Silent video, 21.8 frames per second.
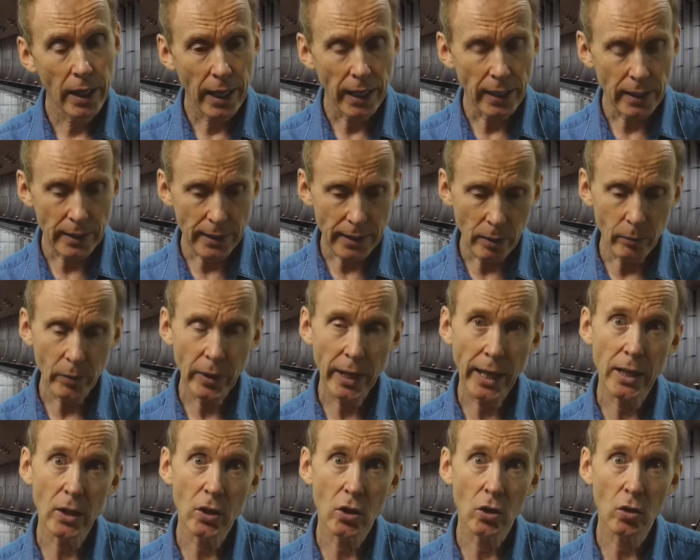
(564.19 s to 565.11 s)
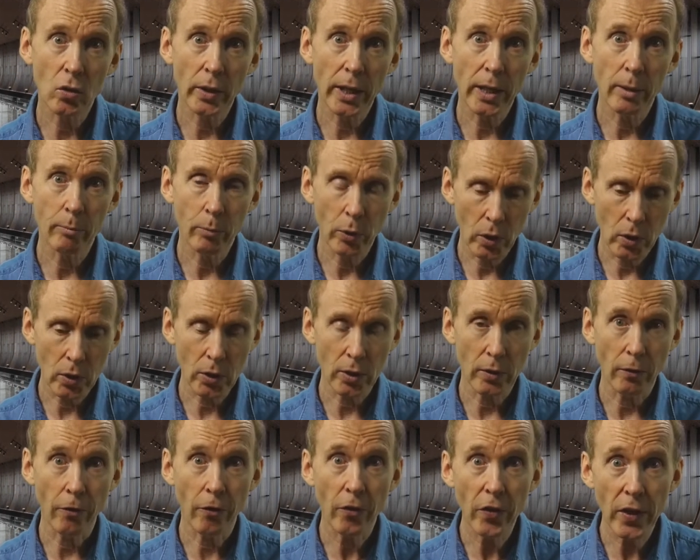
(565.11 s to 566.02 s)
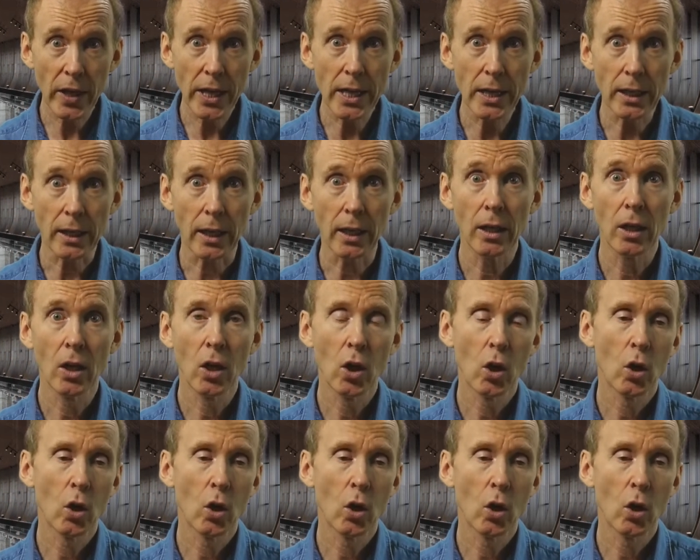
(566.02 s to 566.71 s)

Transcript: And in some cases, you'll get bursts of theta,